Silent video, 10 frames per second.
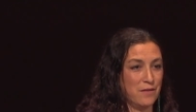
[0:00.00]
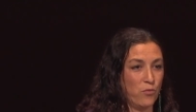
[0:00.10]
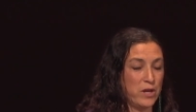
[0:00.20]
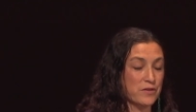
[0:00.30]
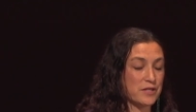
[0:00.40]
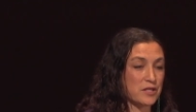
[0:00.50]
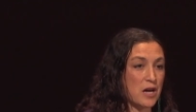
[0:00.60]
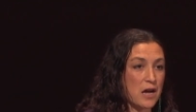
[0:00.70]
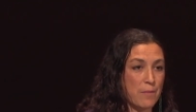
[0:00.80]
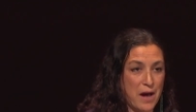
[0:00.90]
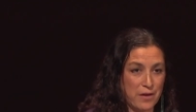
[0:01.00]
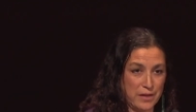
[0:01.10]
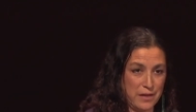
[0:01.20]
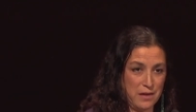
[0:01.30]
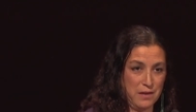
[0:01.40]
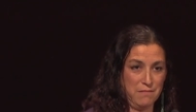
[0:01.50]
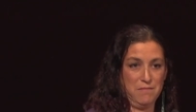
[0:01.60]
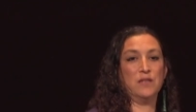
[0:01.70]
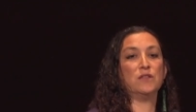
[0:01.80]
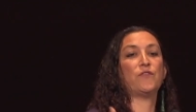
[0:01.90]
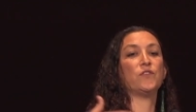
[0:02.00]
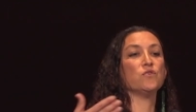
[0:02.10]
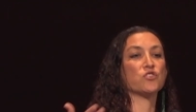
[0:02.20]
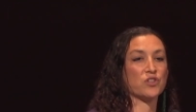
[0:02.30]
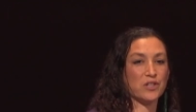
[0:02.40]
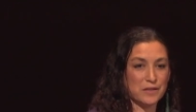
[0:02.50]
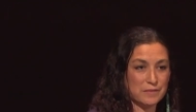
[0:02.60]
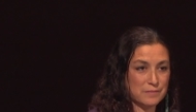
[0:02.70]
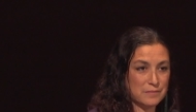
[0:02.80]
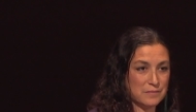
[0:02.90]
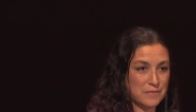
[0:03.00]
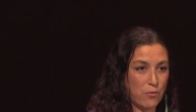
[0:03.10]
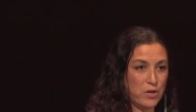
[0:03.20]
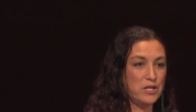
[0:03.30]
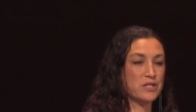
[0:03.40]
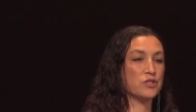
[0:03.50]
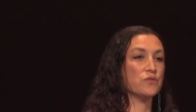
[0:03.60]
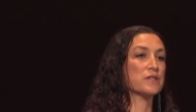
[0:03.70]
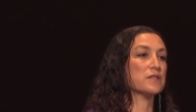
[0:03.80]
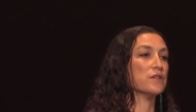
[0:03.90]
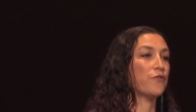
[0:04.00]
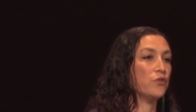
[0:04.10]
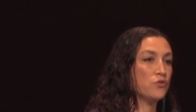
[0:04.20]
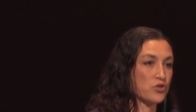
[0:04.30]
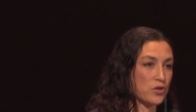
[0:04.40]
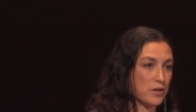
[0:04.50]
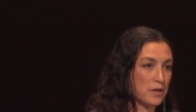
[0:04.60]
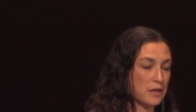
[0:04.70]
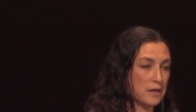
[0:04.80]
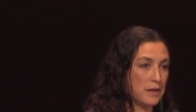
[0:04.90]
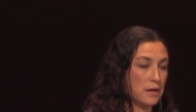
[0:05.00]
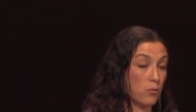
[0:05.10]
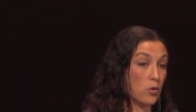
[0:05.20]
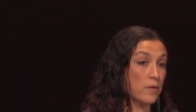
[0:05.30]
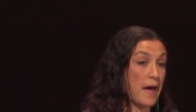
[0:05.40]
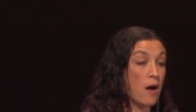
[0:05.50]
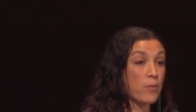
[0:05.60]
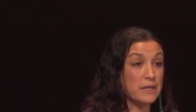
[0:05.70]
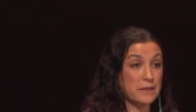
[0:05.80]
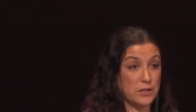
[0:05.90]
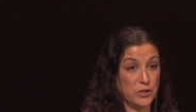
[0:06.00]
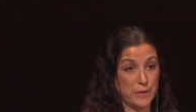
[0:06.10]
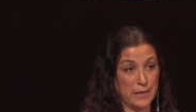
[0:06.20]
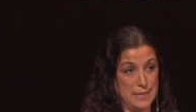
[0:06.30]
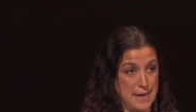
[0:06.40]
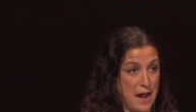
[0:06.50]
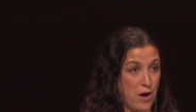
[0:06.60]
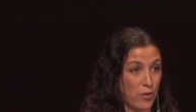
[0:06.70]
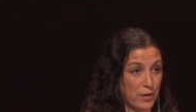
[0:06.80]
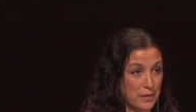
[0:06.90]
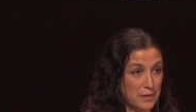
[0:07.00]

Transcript: We used to talk about it in the future, that we need to do this in the future. Well, now we need to do it now.